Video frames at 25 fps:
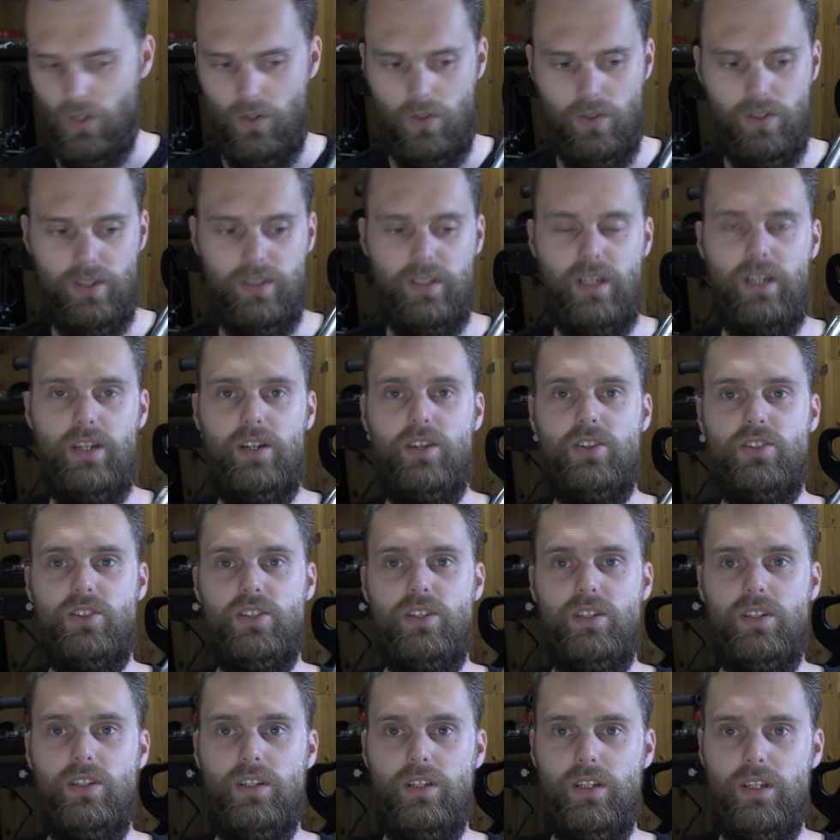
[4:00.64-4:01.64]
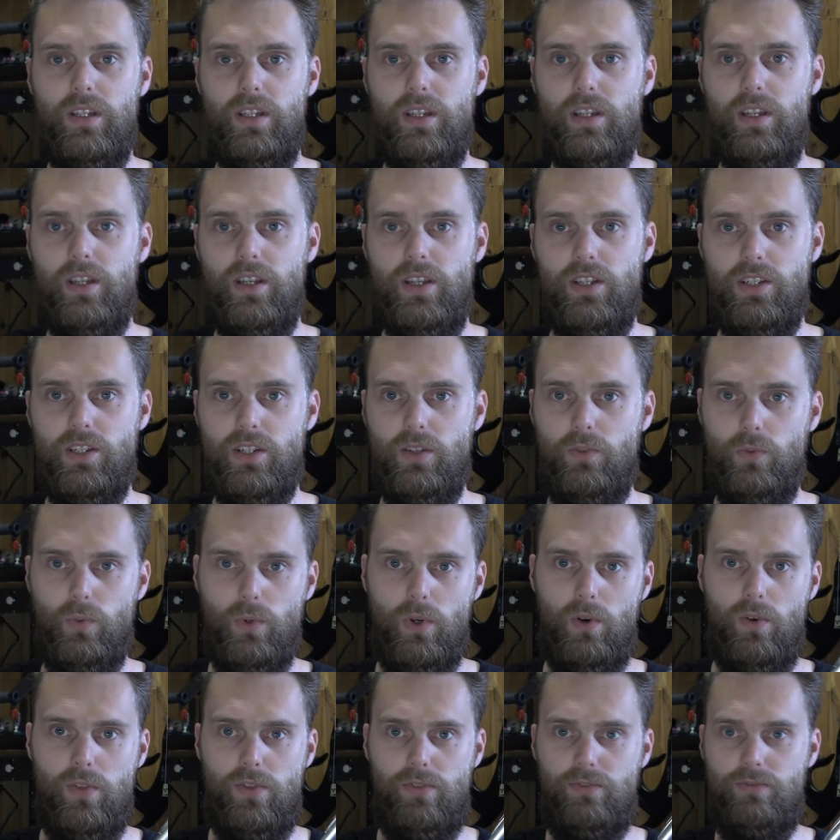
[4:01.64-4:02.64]
all that energy
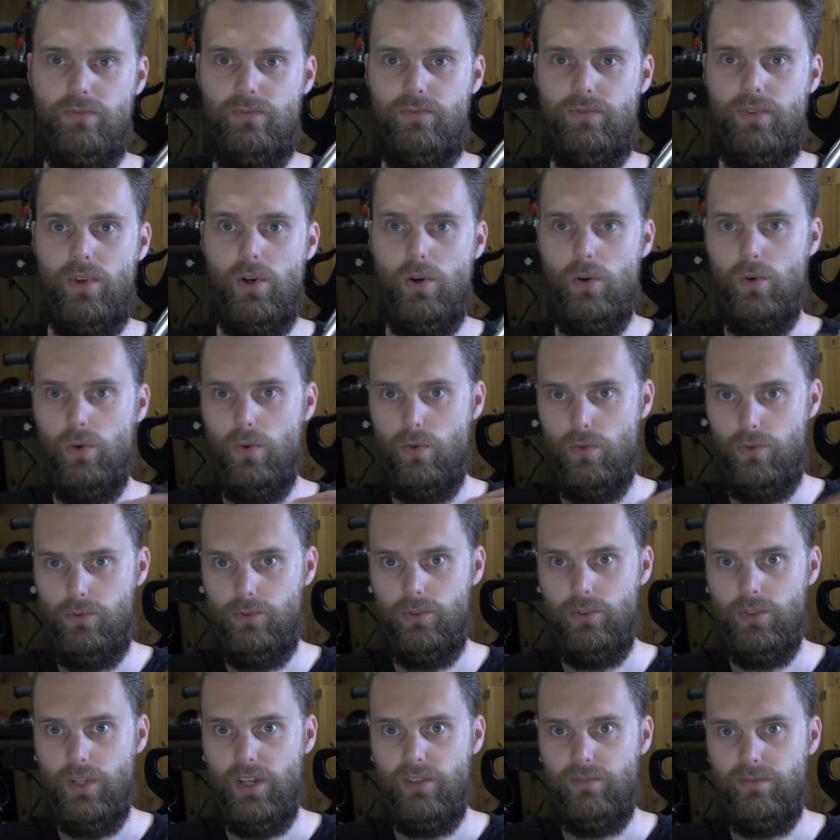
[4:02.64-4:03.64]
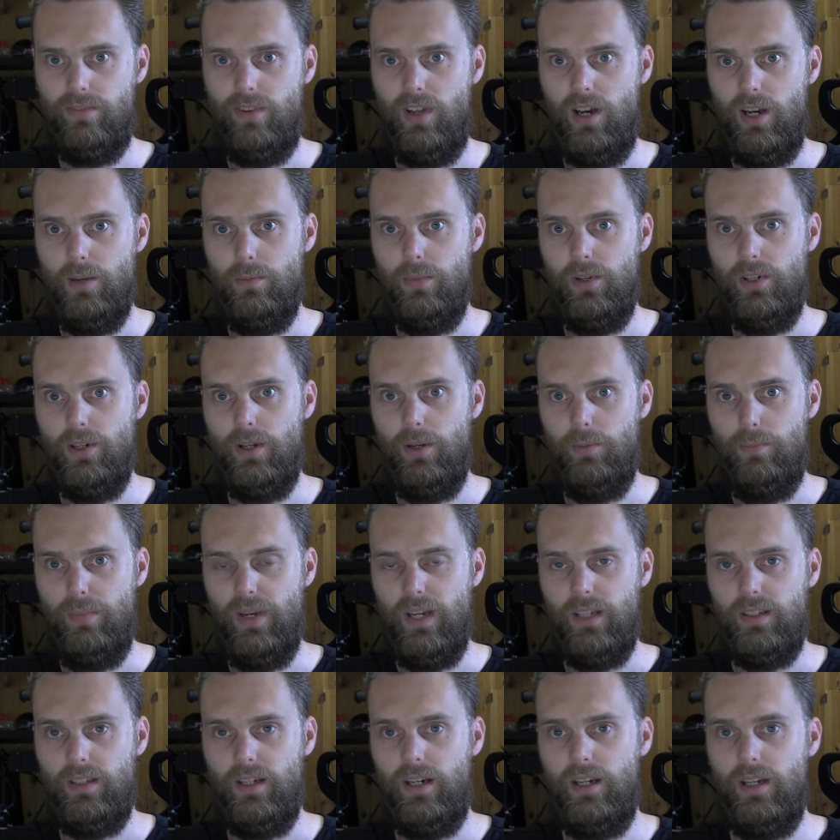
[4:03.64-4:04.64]
will flow through that flyback
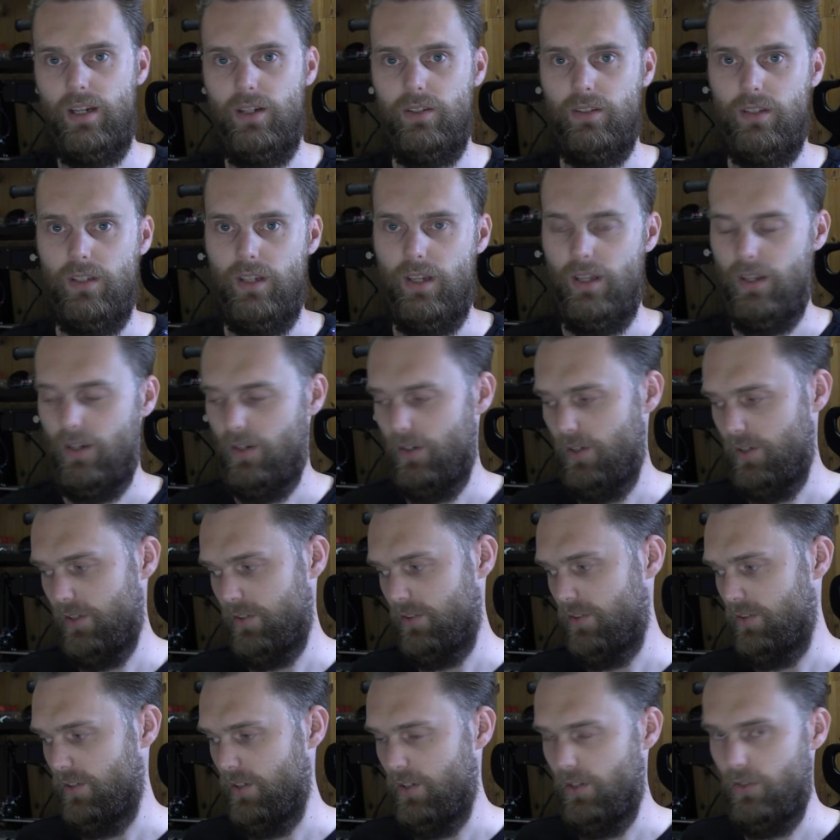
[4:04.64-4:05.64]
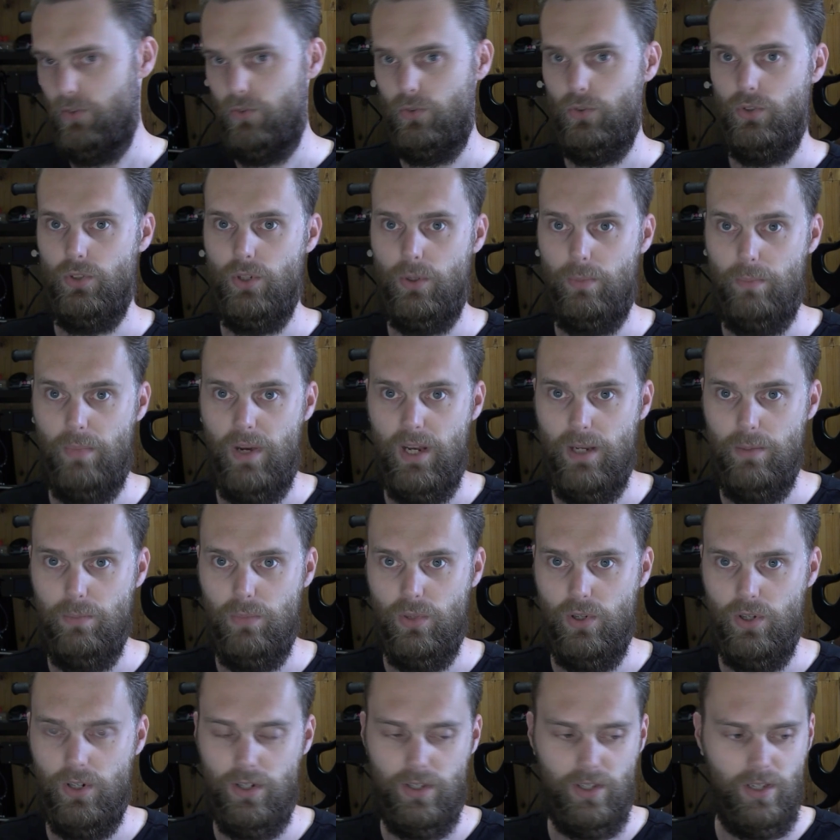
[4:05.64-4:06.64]
diode and not to your
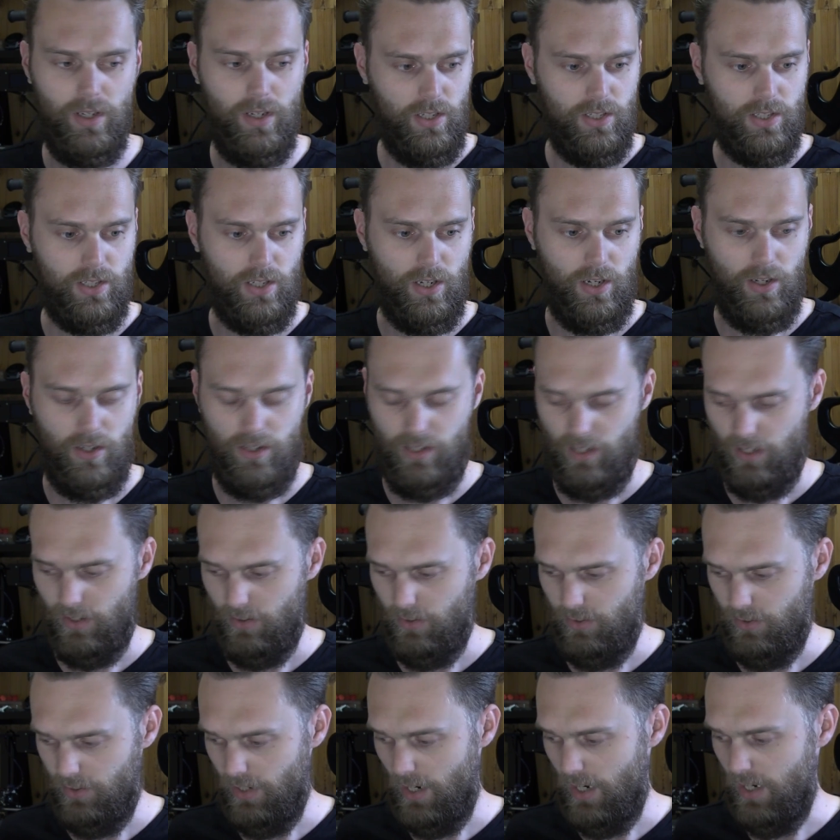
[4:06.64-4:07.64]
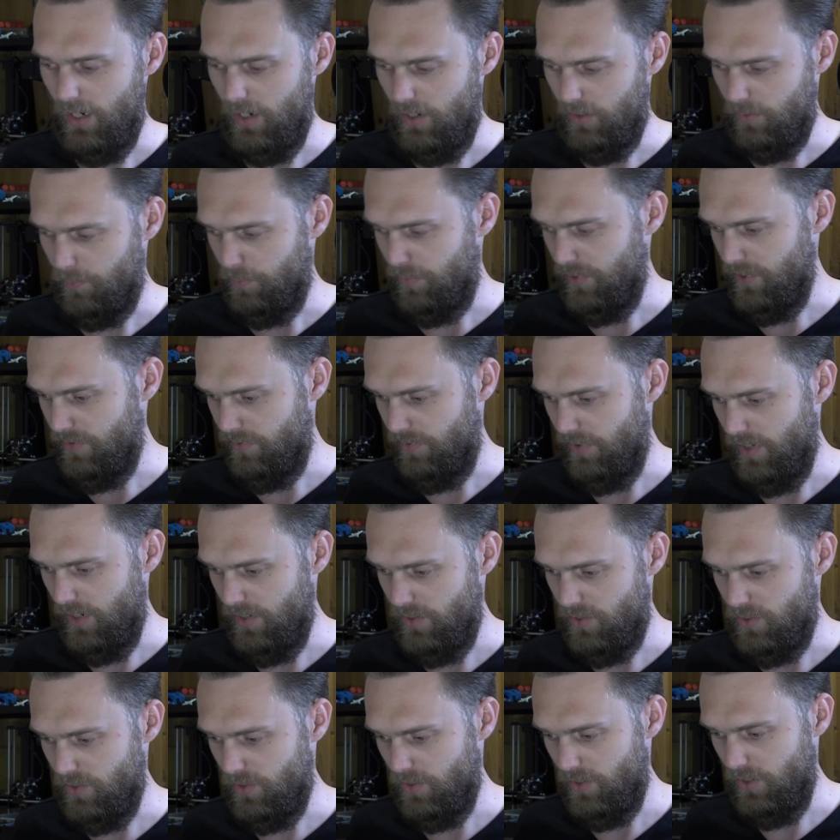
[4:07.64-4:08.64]
mainboard. So that diode
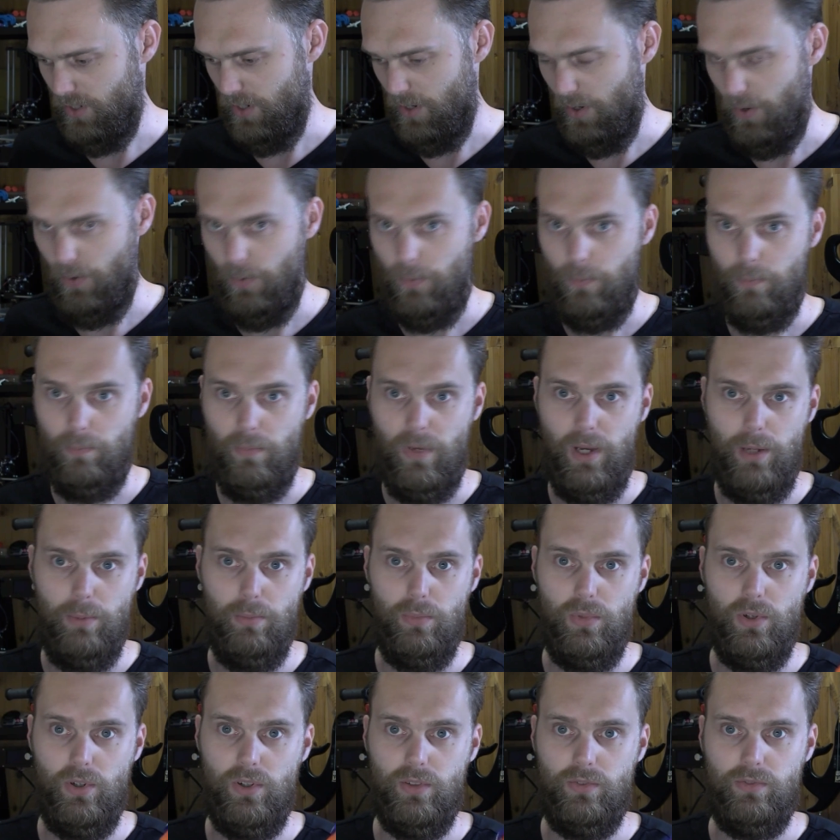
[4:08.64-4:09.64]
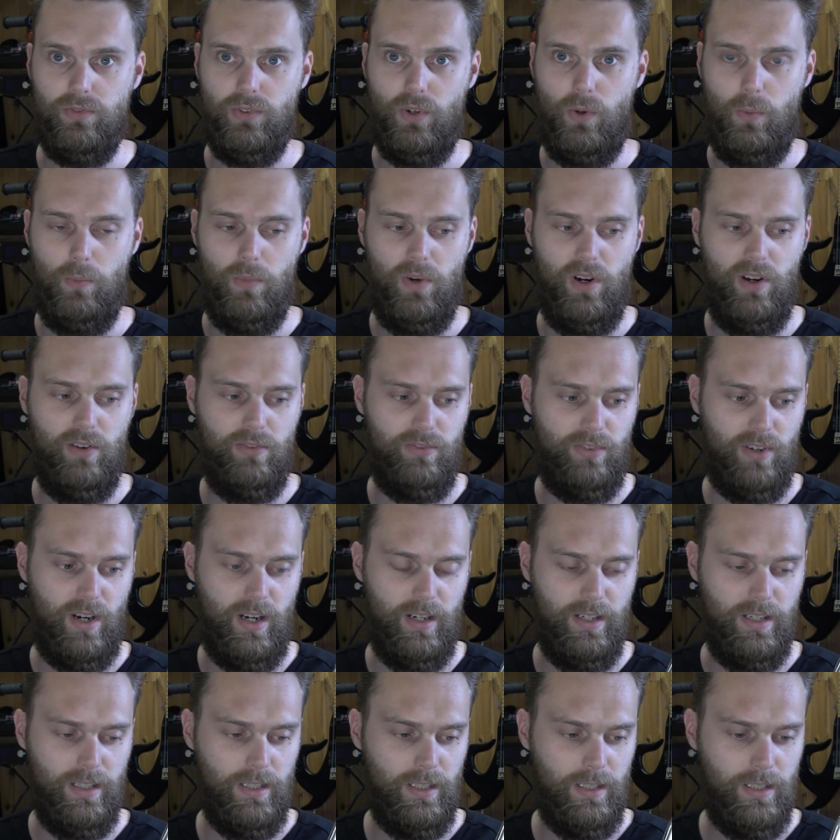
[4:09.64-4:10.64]
prevents your mainboard from
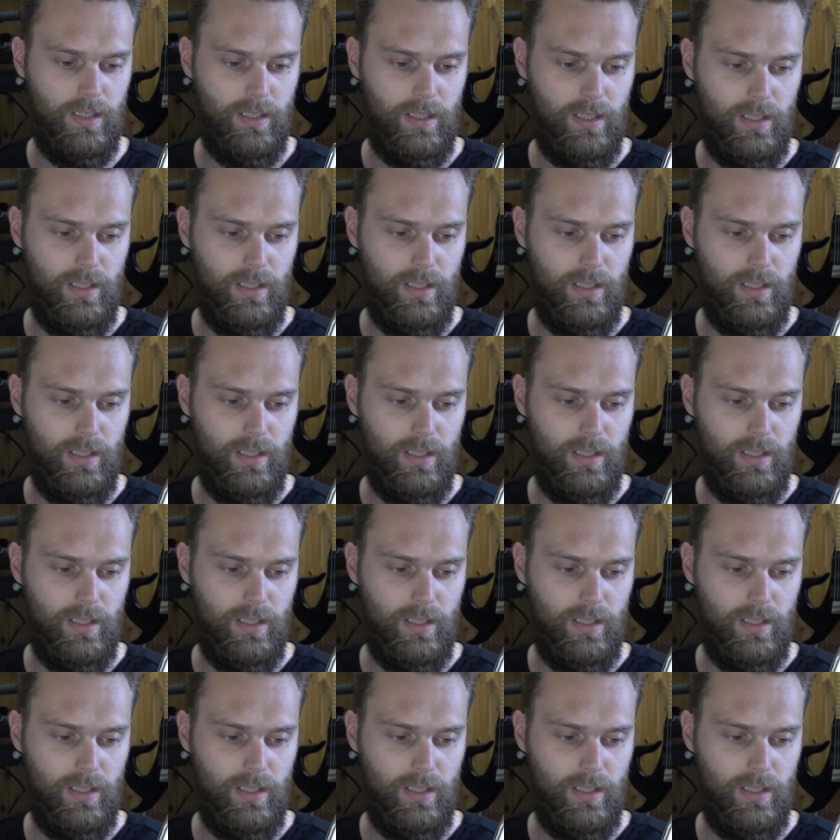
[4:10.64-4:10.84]
frying.